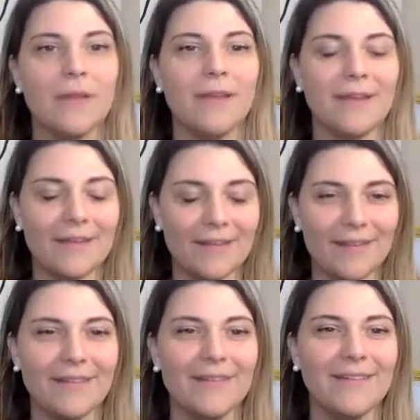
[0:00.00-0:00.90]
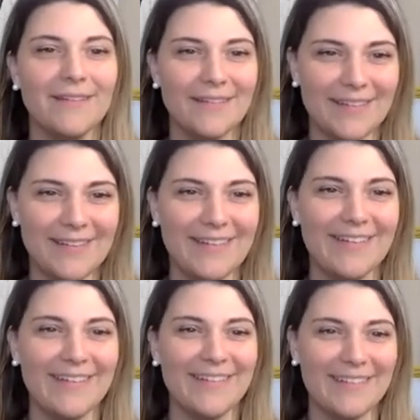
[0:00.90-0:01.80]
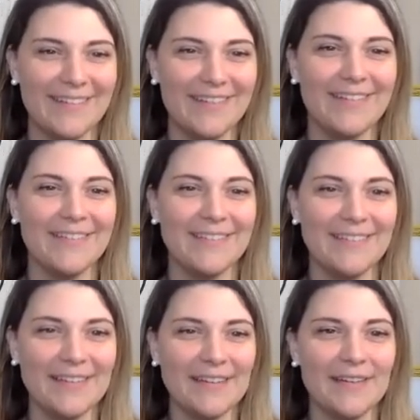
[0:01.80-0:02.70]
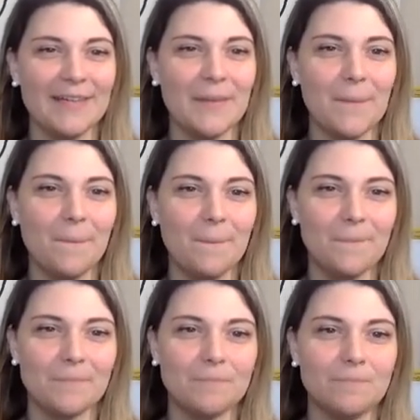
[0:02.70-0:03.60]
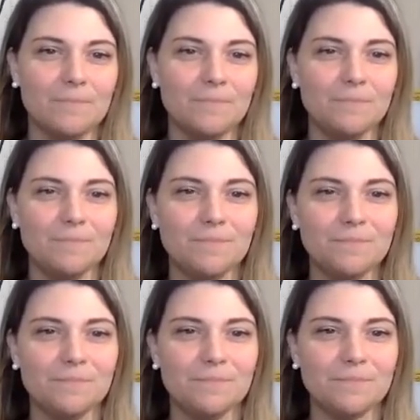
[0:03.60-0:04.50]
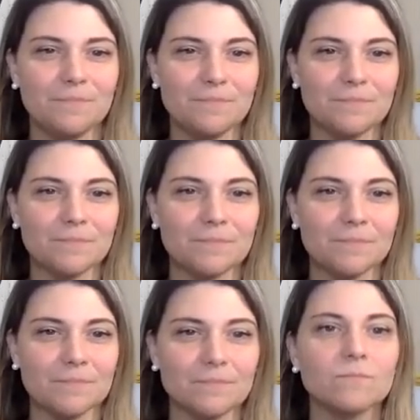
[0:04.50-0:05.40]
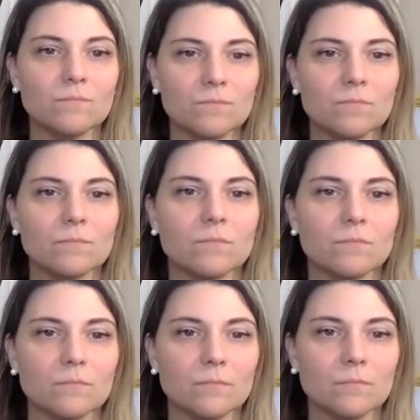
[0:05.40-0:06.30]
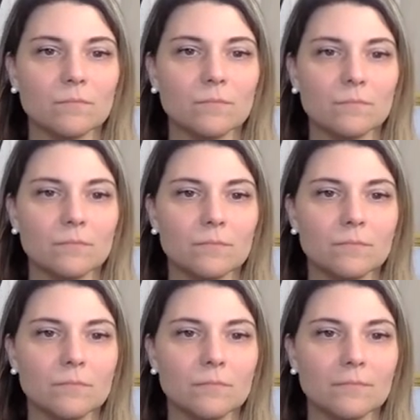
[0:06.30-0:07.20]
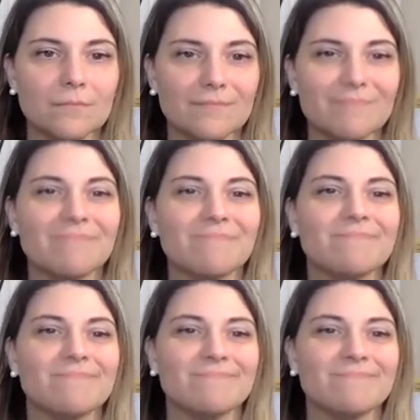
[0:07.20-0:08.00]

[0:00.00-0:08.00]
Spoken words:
This person isn't speaking.